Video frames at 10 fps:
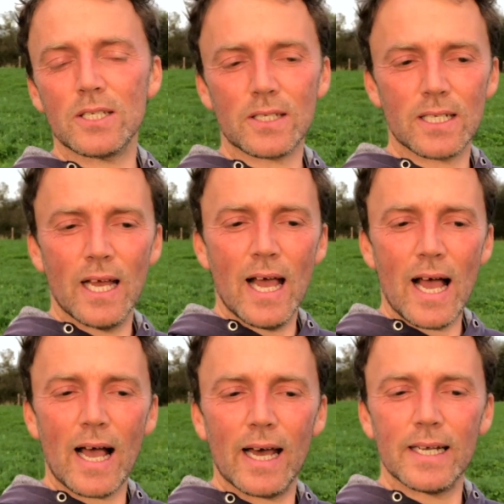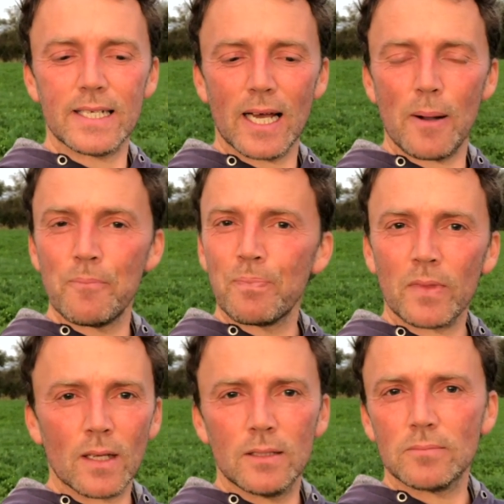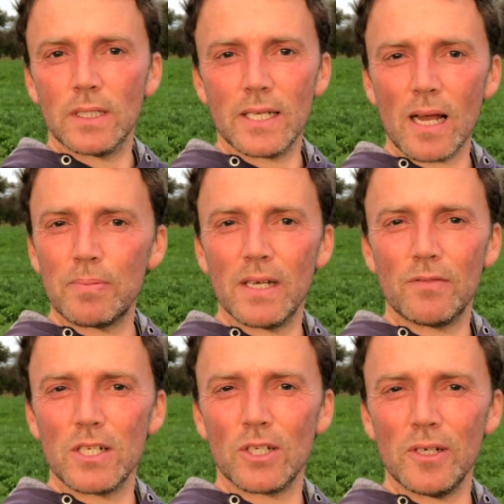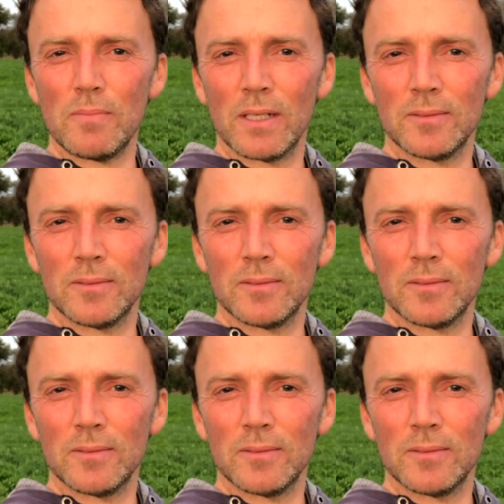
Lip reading: it, and it happened every time.